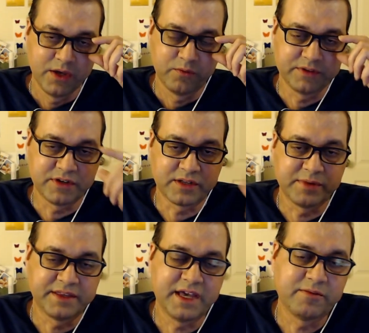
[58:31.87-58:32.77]
we talked
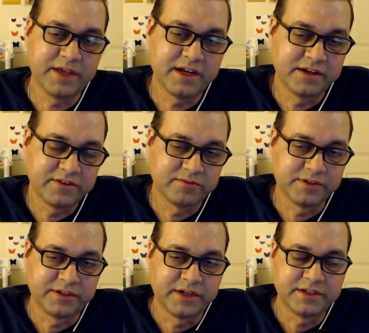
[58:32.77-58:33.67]
about that. We had another
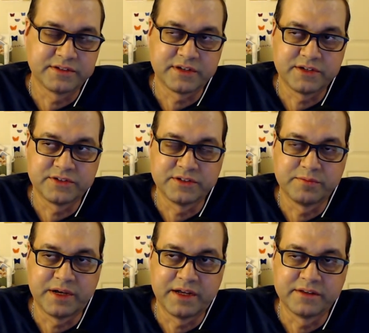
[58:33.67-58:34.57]
really great discussion
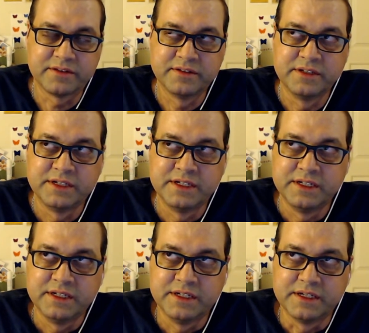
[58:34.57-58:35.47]
about,
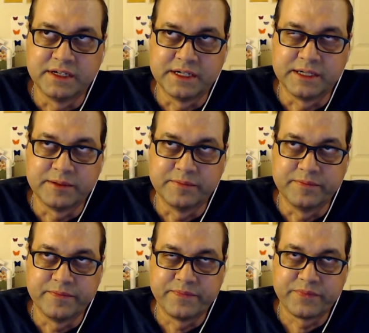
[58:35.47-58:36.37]
the